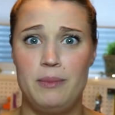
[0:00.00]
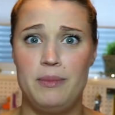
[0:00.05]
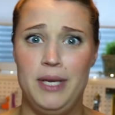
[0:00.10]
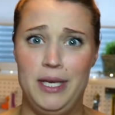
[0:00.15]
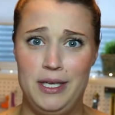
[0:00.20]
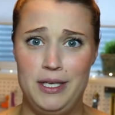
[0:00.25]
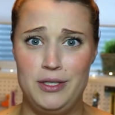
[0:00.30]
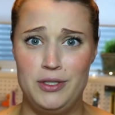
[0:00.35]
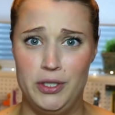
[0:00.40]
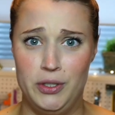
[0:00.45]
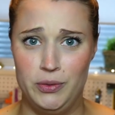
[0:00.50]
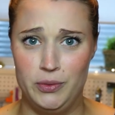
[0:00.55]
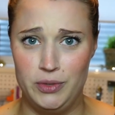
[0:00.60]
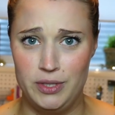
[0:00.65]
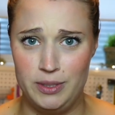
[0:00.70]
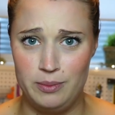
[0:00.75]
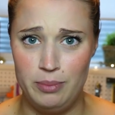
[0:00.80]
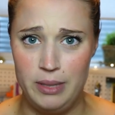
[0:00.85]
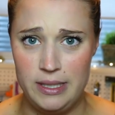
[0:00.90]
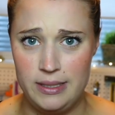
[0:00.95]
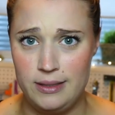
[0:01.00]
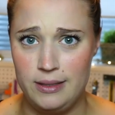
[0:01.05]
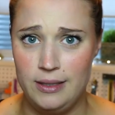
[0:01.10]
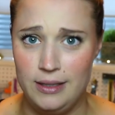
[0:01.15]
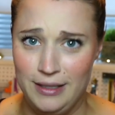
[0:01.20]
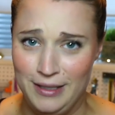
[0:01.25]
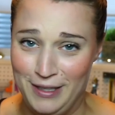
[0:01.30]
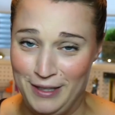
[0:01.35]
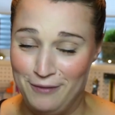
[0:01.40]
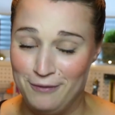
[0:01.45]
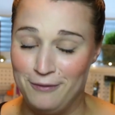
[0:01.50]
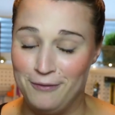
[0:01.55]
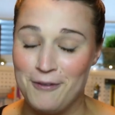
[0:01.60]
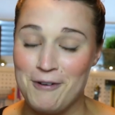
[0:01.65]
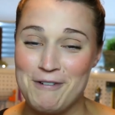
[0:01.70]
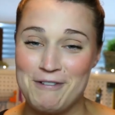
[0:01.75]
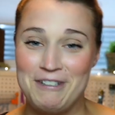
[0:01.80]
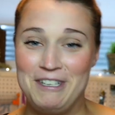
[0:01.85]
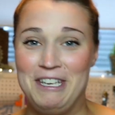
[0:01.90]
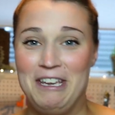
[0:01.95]
pinky toe was basically
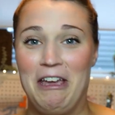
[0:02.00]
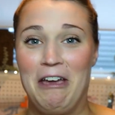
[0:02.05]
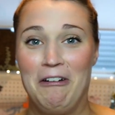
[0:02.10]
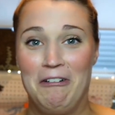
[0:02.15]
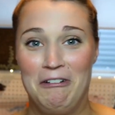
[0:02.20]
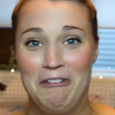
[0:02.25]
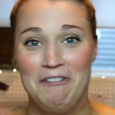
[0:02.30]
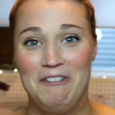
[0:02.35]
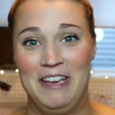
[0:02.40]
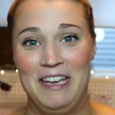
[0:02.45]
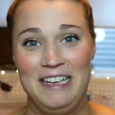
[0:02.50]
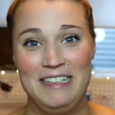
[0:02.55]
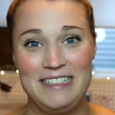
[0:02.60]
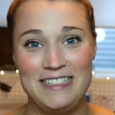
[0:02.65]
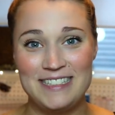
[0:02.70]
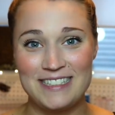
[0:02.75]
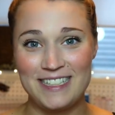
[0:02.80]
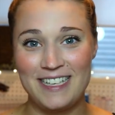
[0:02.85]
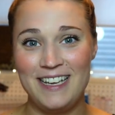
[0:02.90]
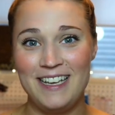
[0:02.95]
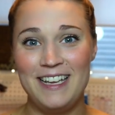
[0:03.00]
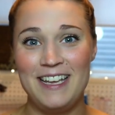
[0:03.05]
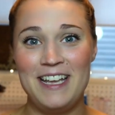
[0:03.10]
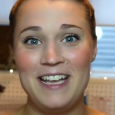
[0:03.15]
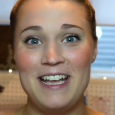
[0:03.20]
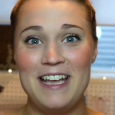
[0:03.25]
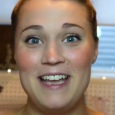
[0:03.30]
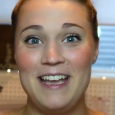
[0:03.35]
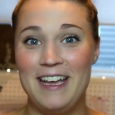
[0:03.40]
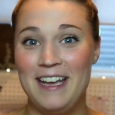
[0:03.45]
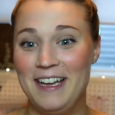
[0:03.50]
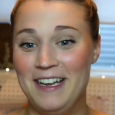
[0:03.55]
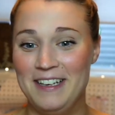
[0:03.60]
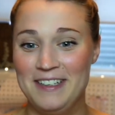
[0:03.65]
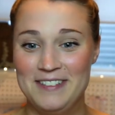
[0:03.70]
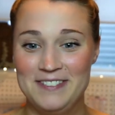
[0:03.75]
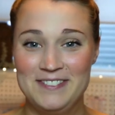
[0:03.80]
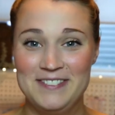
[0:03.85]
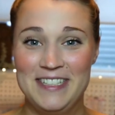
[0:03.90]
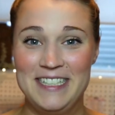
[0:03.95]
falling out of it.
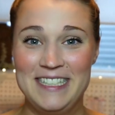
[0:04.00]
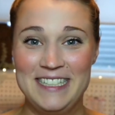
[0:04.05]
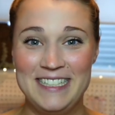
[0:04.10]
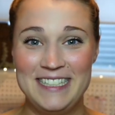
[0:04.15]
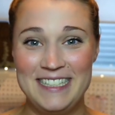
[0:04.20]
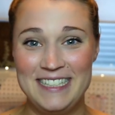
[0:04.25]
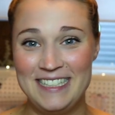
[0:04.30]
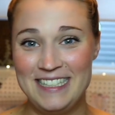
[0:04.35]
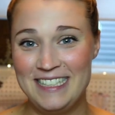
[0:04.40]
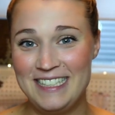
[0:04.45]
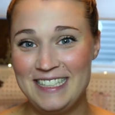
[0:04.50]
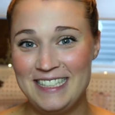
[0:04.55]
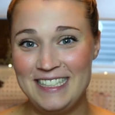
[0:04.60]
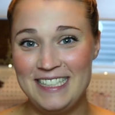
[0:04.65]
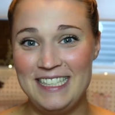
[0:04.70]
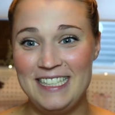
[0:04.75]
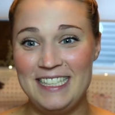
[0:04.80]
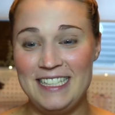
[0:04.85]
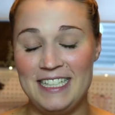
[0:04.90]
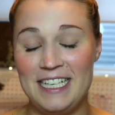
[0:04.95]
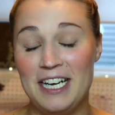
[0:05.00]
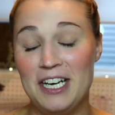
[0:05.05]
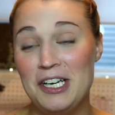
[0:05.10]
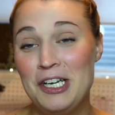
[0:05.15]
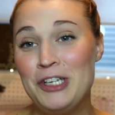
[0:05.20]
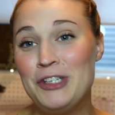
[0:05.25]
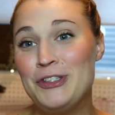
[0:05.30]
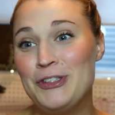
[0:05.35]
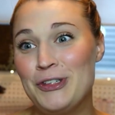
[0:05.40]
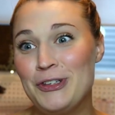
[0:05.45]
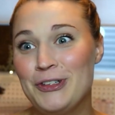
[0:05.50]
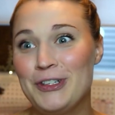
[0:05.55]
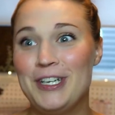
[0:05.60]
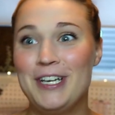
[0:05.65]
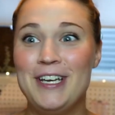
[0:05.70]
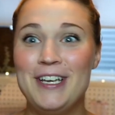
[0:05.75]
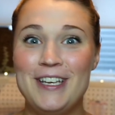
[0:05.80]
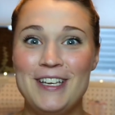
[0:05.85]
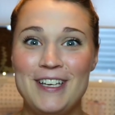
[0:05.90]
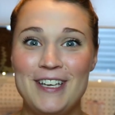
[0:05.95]
Yeah, so
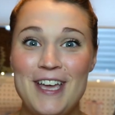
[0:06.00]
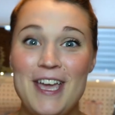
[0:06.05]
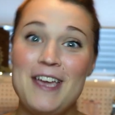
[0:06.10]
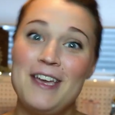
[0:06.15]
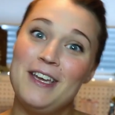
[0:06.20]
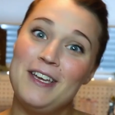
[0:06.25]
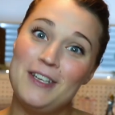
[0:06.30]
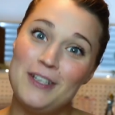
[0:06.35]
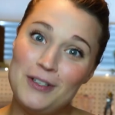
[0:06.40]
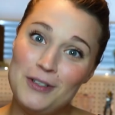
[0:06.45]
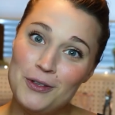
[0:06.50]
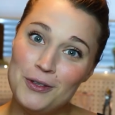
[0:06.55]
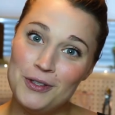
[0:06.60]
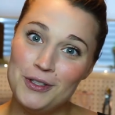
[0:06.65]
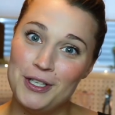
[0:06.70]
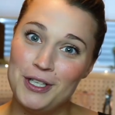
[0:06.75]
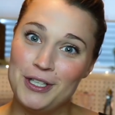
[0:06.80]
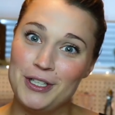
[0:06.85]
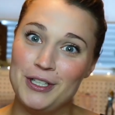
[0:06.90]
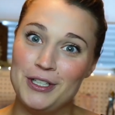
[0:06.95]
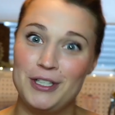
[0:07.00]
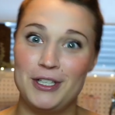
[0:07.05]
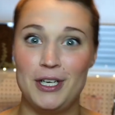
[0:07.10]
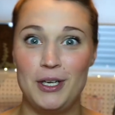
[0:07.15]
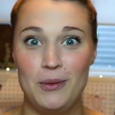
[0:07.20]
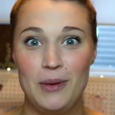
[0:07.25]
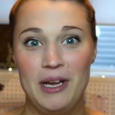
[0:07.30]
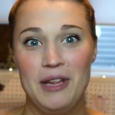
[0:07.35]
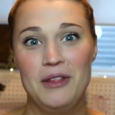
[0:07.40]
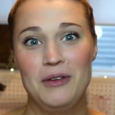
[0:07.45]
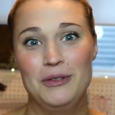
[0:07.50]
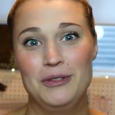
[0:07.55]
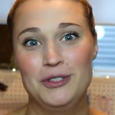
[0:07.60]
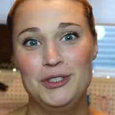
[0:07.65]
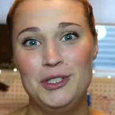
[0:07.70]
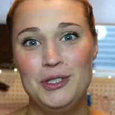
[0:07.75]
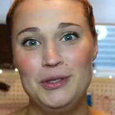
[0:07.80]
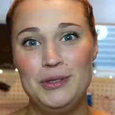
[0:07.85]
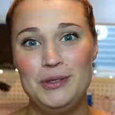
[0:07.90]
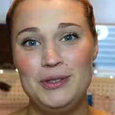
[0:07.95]
no longer could I wear those
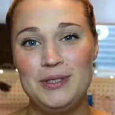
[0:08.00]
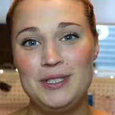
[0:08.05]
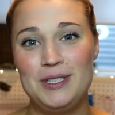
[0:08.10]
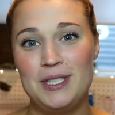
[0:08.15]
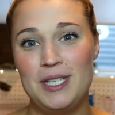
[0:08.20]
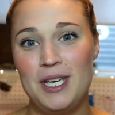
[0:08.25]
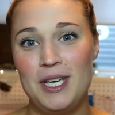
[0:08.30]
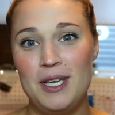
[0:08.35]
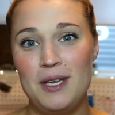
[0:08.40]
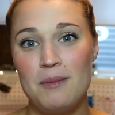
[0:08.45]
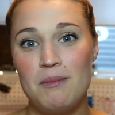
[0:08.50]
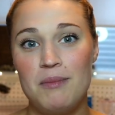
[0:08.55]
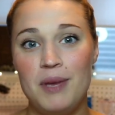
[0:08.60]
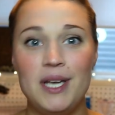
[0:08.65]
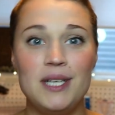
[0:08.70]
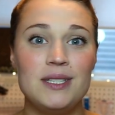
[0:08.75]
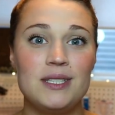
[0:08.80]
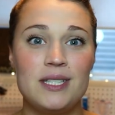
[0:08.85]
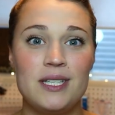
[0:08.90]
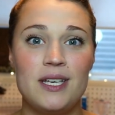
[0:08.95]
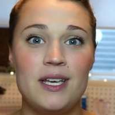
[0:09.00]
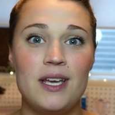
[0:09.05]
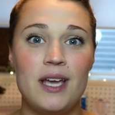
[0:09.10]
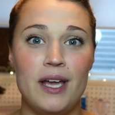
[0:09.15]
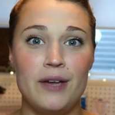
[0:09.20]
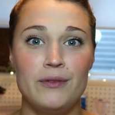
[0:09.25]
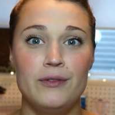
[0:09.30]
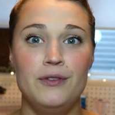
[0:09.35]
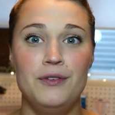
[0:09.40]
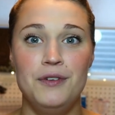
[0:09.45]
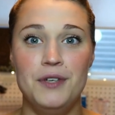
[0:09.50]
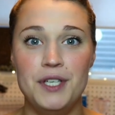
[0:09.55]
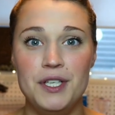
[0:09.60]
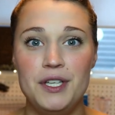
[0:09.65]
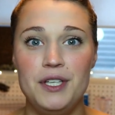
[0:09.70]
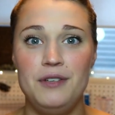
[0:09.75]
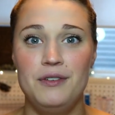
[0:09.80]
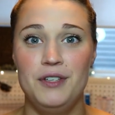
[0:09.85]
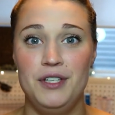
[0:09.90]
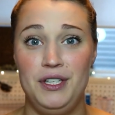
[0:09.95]
shoes, but I
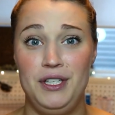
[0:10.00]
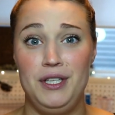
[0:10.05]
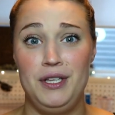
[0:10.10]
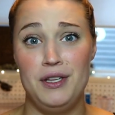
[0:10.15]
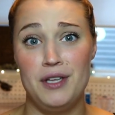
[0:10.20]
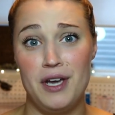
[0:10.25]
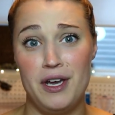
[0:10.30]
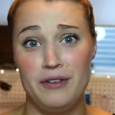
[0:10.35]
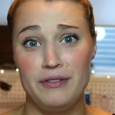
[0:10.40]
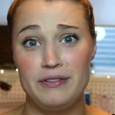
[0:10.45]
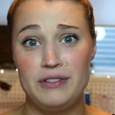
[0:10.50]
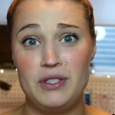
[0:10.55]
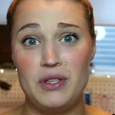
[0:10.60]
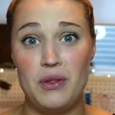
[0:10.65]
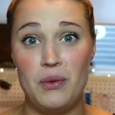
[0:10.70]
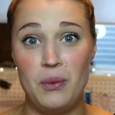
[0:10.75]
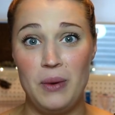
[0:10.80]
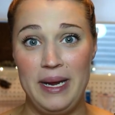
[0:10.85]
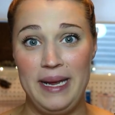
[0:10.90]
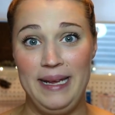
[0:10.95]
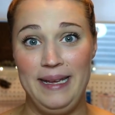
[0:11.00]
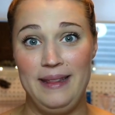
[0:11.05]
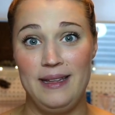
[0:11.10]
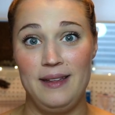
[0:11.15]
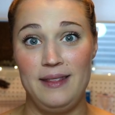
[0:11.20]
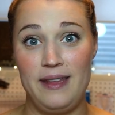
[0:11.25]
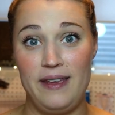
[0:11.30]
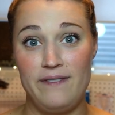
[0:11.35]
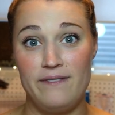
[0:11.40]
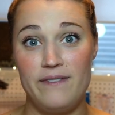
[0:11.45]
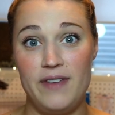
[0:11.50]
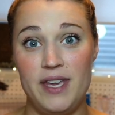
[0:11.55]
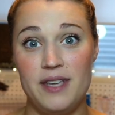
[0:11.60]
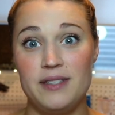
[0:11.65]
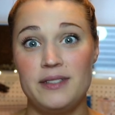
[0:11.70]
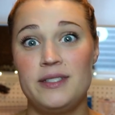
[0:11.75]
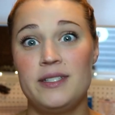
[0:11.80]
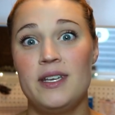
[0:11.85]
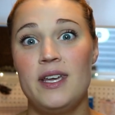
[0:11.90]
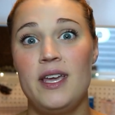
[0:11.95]
really loved the way that they
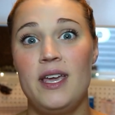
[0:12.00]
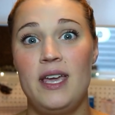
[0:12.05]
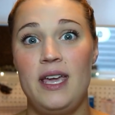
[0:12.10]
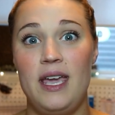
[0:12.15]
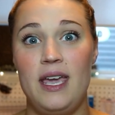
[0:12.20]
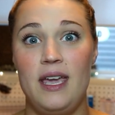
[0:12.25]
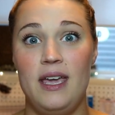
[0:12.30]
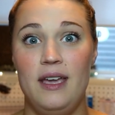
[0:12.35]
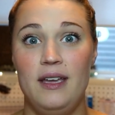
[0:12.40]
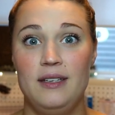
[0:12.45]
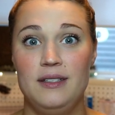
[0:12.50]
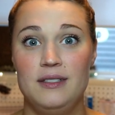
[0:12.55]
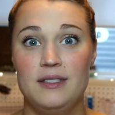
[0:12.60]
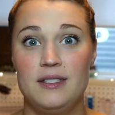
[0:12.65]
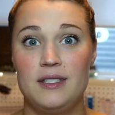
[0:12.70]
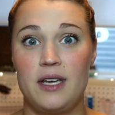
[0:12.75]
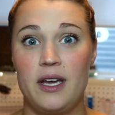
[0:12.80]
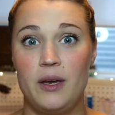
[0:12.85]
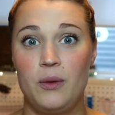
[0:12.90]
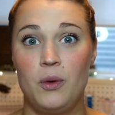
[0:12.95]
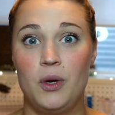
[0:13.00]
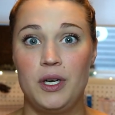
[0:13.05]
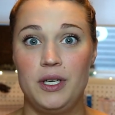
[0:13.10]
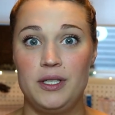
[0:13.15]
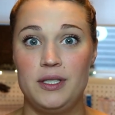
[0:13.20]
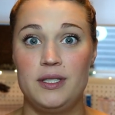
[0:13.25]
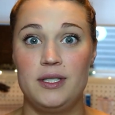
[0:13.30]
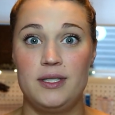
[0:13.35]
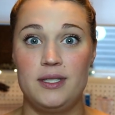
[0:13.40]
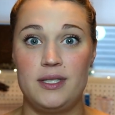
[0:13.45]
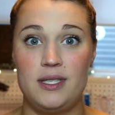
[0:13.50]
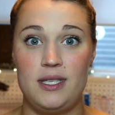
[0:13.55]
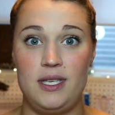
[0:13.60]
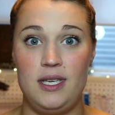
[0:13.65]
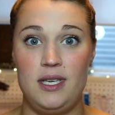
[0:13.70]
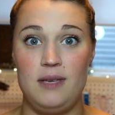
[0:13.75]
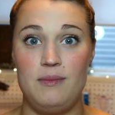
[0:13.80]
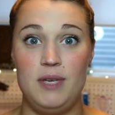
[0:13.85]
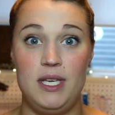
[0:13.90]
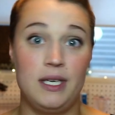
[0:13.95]
fit. And I wanted to
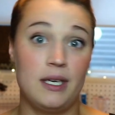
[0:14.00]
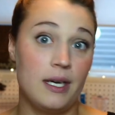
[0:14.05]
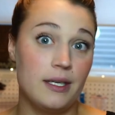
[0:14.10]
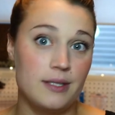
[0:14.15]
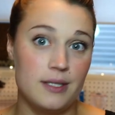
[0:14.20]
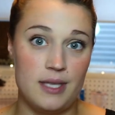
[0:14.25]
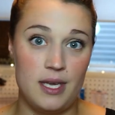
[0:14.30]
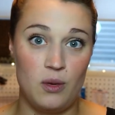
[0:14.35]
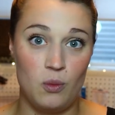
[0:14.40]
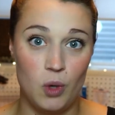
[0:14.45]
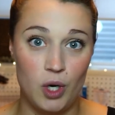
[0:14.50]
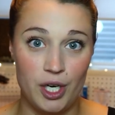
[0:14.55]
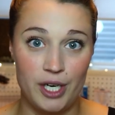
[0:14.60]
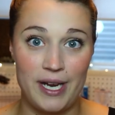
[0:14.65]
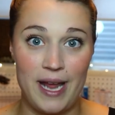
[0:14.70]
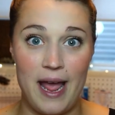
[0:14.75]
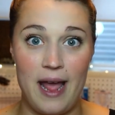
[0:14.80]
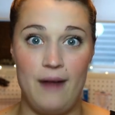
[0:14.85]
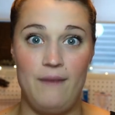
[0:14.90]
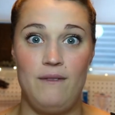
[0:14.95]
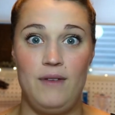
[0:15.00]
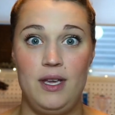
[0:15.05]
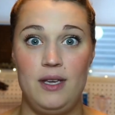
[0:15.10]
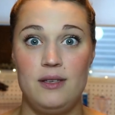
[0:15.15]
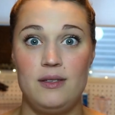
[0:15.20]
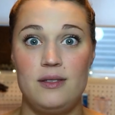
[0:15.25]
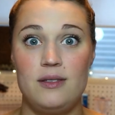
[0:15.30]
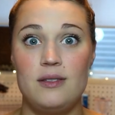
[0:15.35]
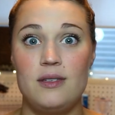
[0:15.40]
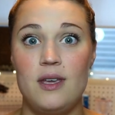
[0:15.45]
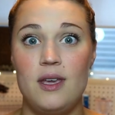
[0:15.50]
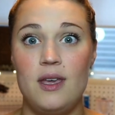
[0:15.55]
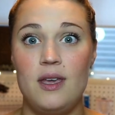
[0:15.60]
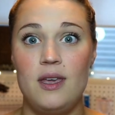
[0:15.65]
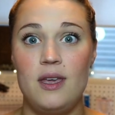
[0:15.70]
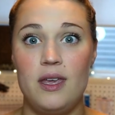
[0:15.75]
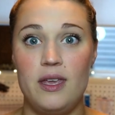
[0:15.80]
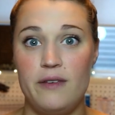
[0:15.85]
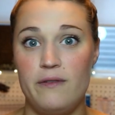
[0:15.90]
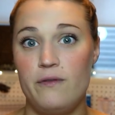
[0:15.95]
see, because they were canvas,
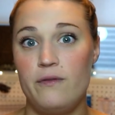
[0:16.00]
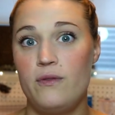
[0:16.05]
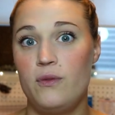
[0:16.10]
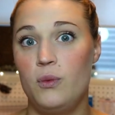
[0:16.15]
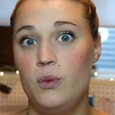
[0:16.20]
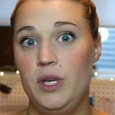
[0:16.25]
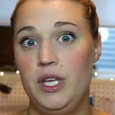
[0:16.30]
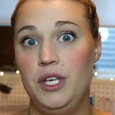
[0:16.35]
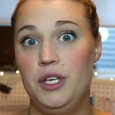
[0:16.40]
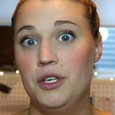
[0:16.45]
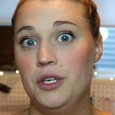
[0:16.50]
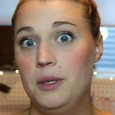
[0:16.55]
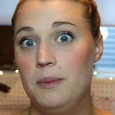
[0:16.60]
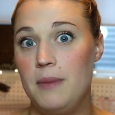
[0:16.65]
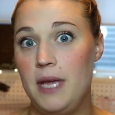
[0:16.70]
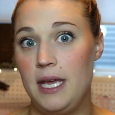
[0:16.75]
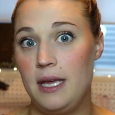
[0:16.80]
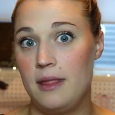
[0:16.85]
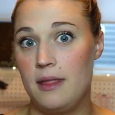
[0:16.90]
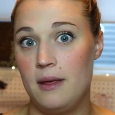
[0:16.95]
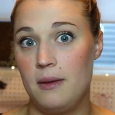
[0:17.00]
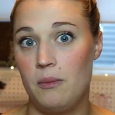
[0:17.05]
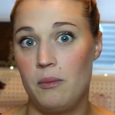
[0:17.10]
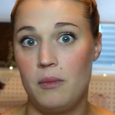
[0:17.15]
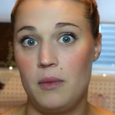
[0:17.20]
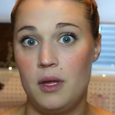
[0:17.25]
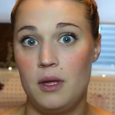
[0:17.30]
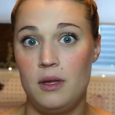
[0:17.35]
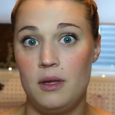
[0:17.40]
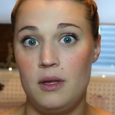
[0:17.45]
if we could make them